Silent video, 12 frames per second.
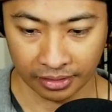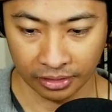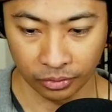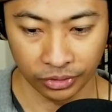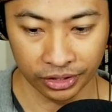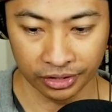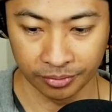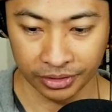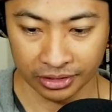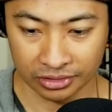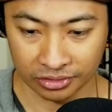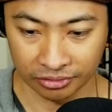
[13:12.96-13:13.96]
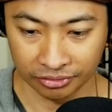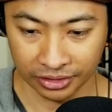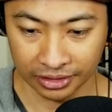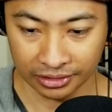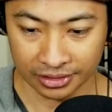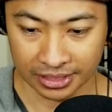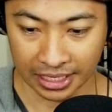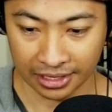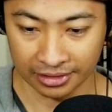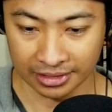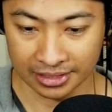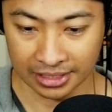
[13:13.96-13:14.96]
One of the biggest reveals out
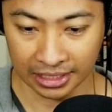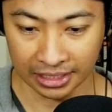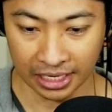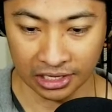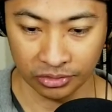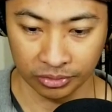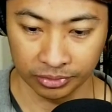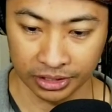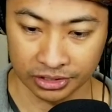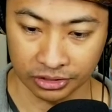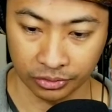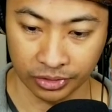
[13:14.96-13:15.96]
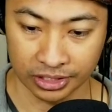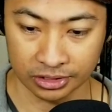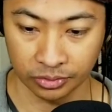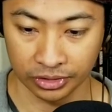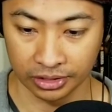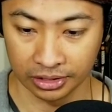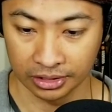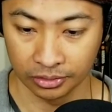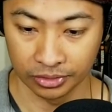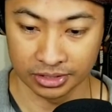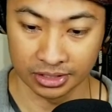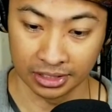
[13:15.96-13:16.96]
of the second annual Blade Show West was the,
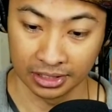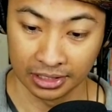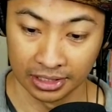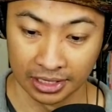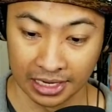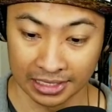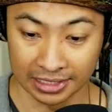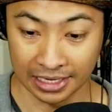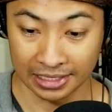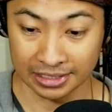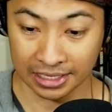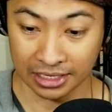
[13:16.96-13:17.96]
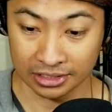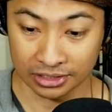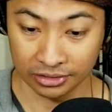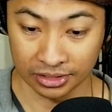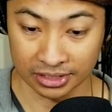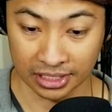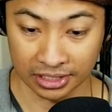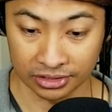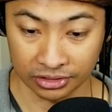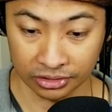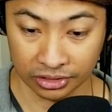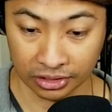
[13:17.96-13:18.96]
was the Jens Anso designed
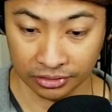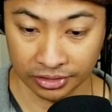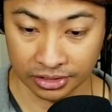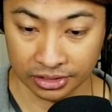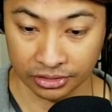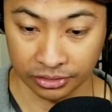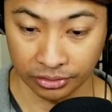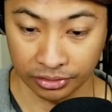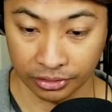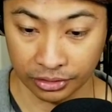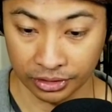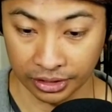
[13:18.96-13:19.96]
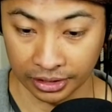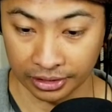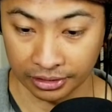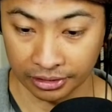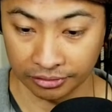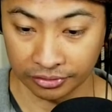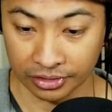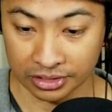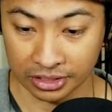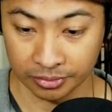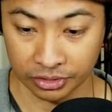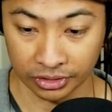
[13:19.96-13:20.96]
Zero Tolerance two thirty, the first
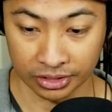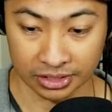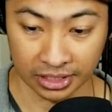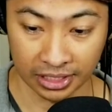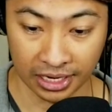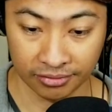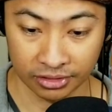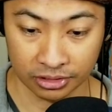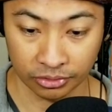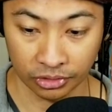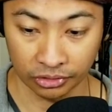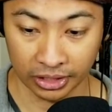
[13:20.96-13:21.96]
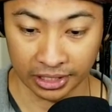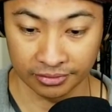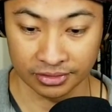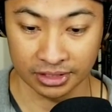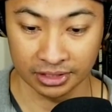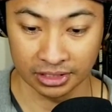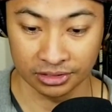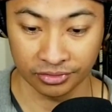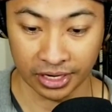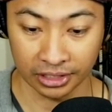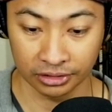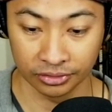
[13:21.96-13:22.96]
slip joint design ever to roll out of Z T's
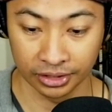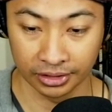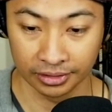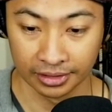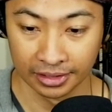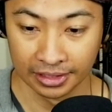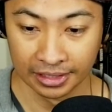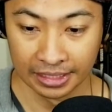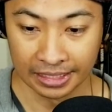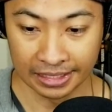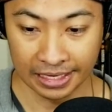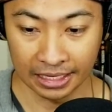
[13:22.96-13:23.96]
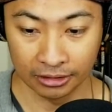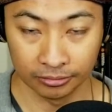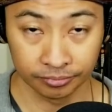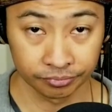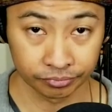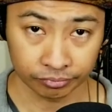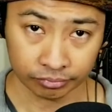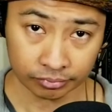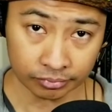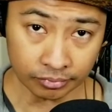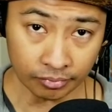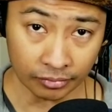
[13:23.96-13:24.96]
factory. Now,
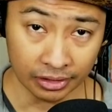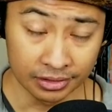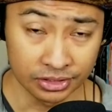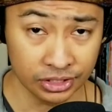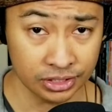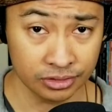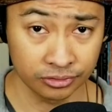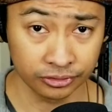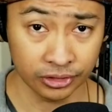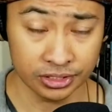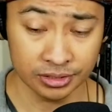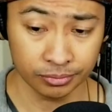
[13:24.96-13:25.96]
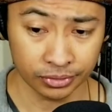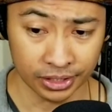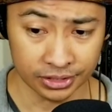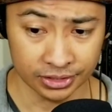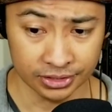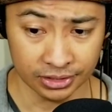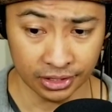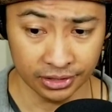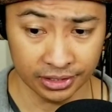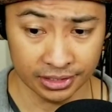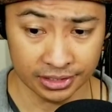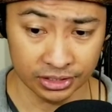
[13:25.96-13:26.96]
just first impressions on
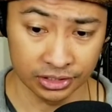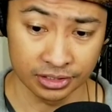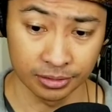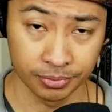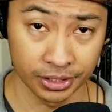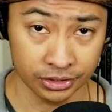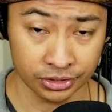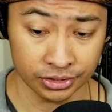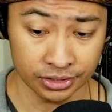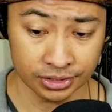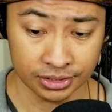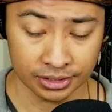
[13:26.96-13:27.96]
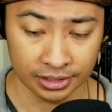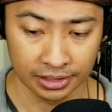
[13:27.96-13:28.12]
this, just the pictures.